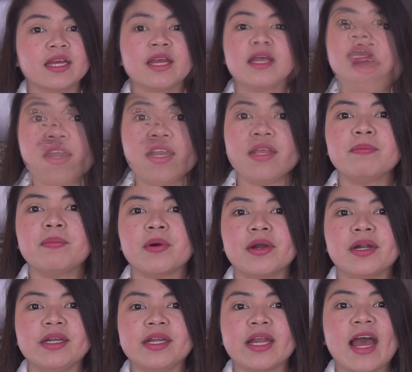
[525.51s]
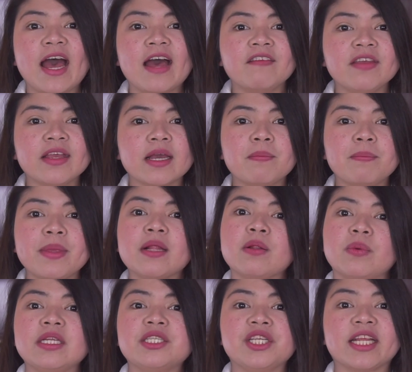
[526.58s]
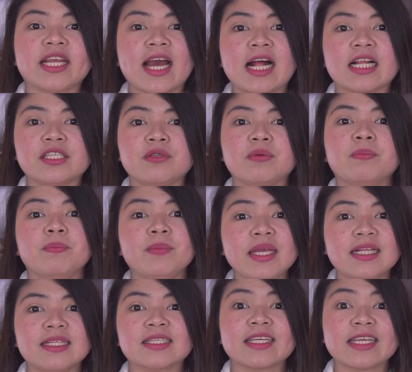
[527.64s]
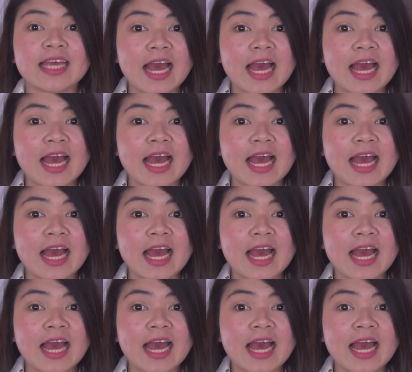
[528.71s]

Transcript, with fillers: Very important, having a meal rich in calcium means